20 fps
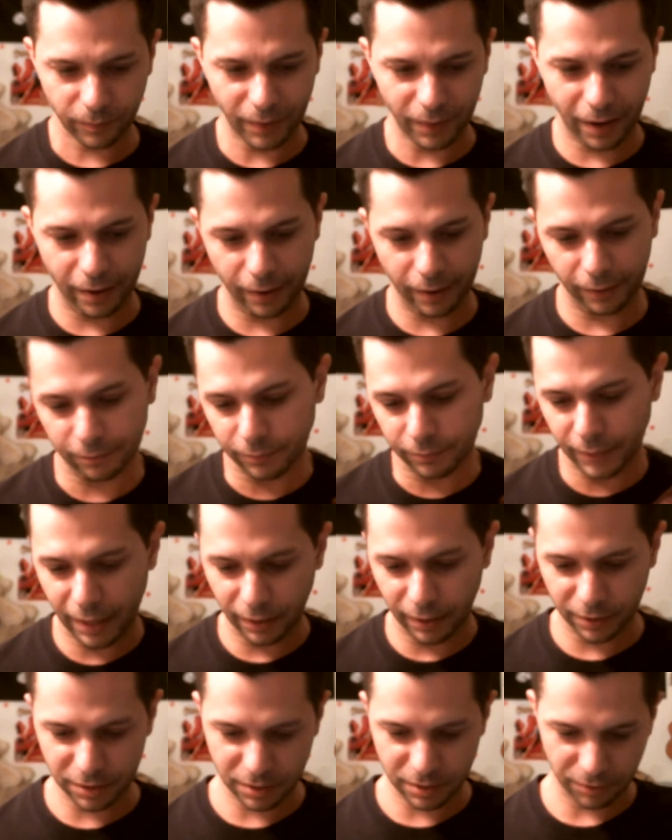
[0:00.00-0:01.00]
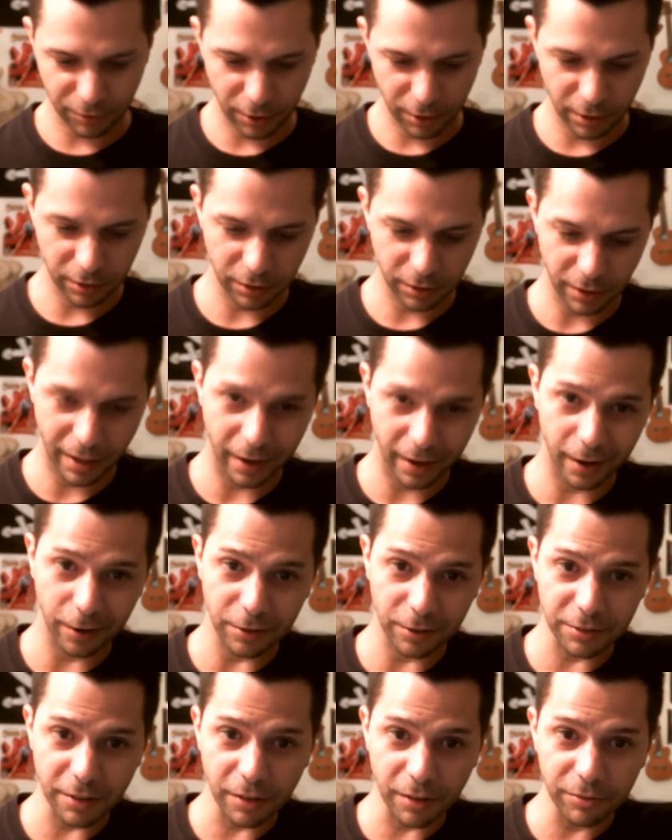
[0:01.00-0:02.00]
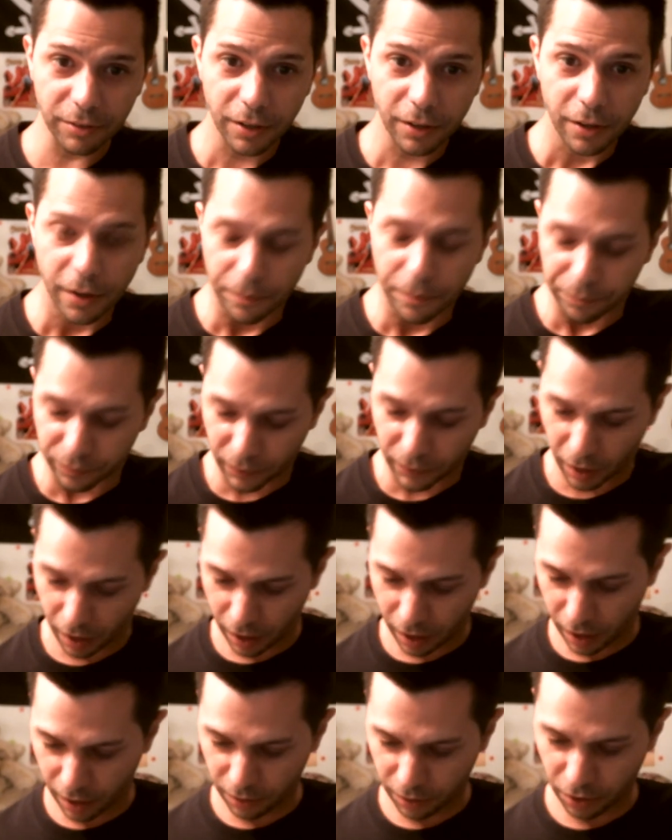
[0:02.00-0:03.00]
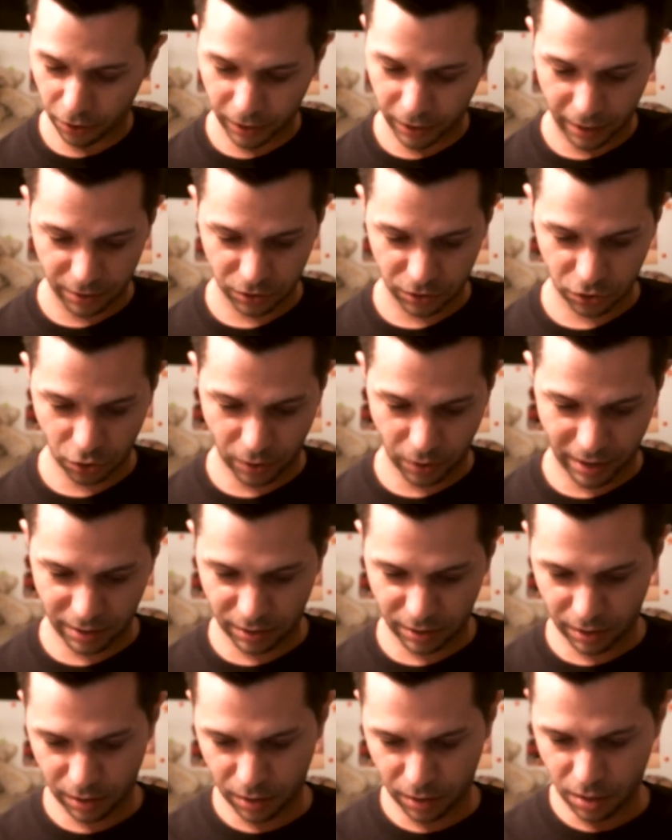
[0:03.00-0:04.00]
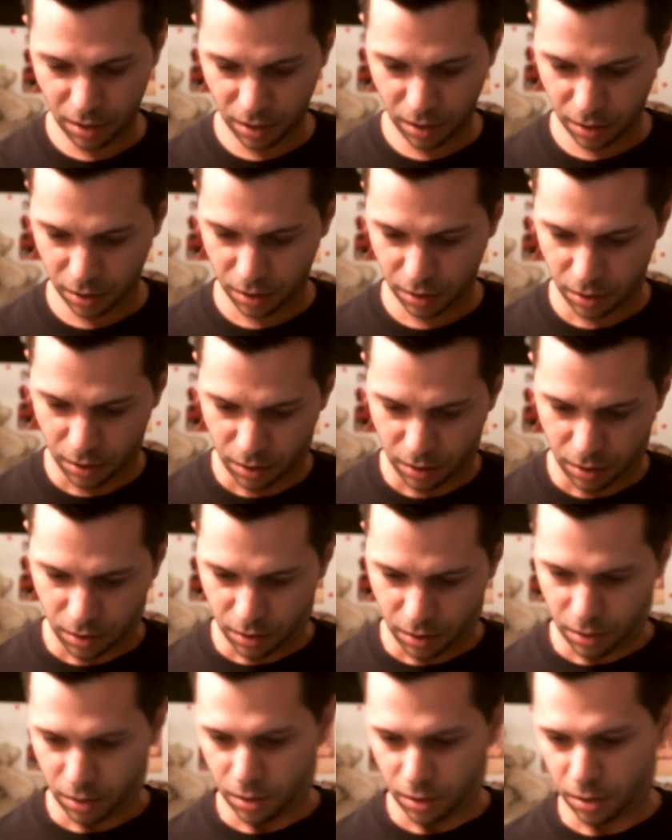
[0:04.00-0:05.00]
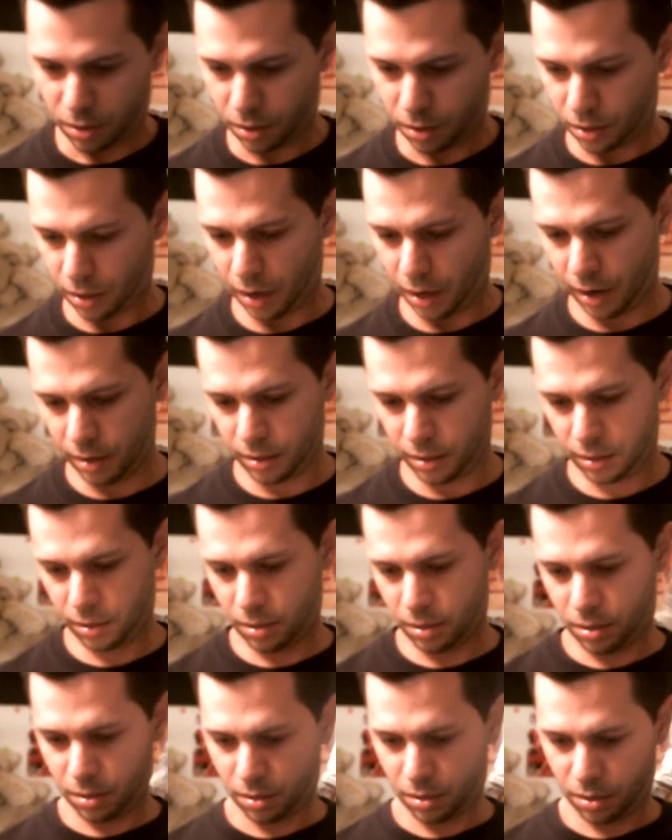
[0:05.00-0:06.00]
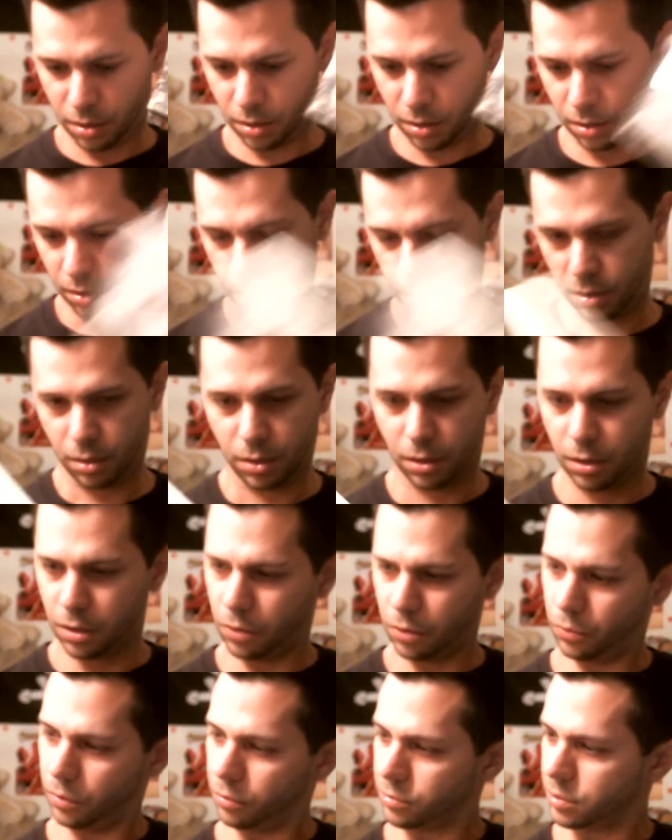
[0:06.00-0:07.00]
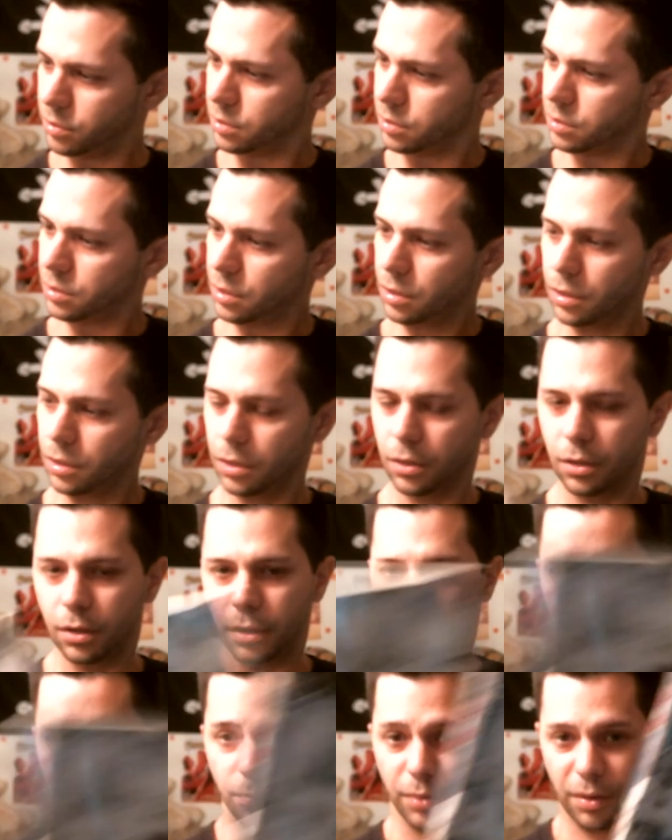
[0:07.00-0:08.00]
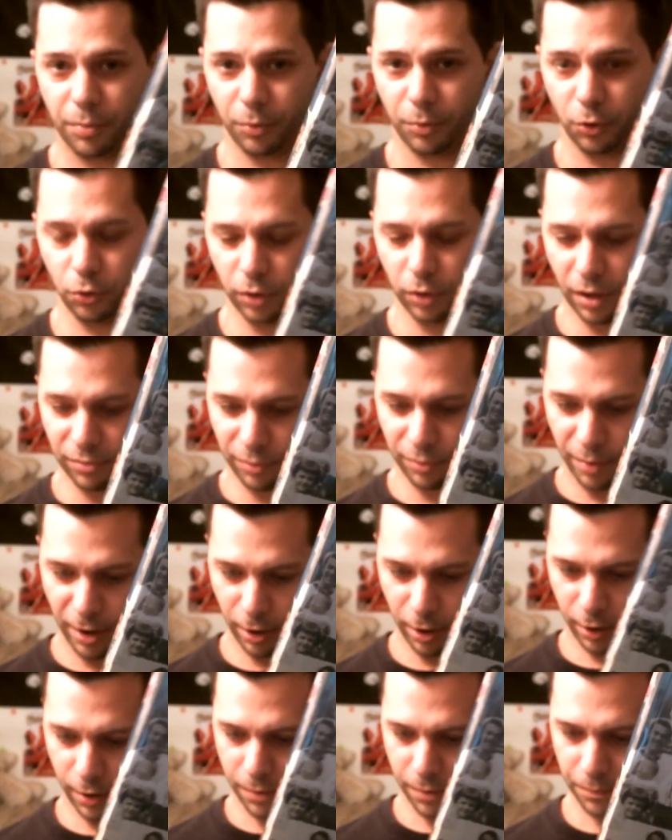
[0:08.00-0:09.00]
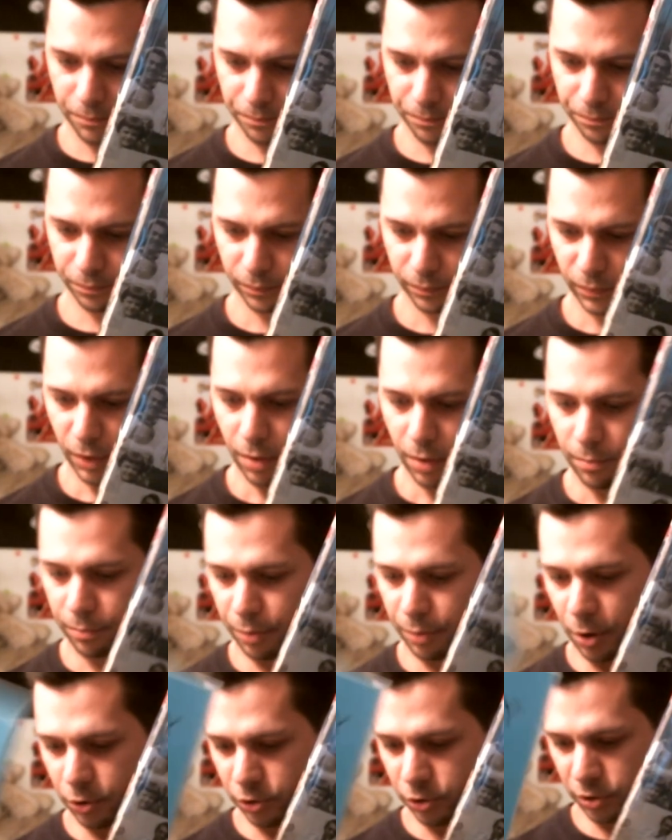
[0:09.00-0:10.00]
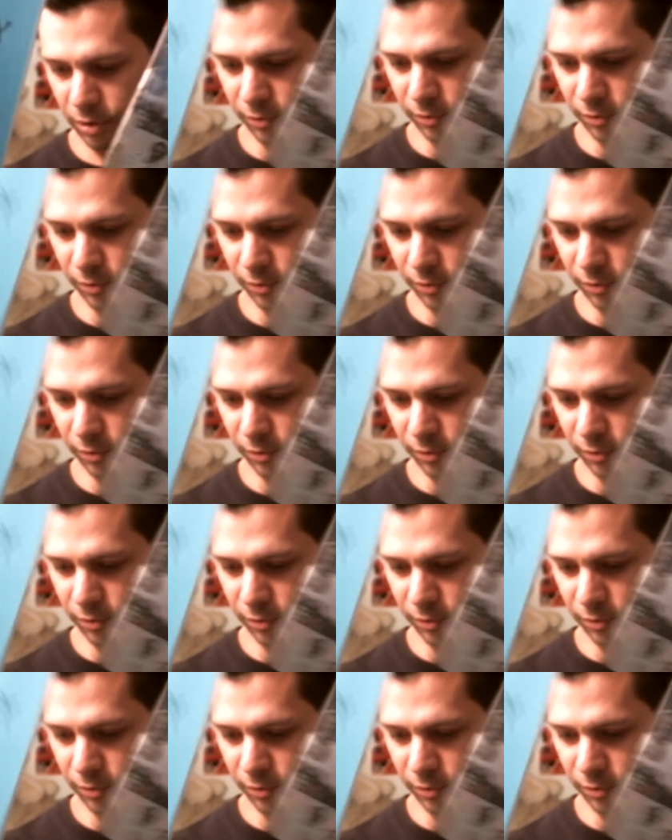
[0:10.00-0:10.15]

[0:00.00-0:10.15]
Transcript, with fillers: Um, at least if you're into that kind of stuff. Uh, okay, so I did, I did, what was this? People Who Love America, Poetry of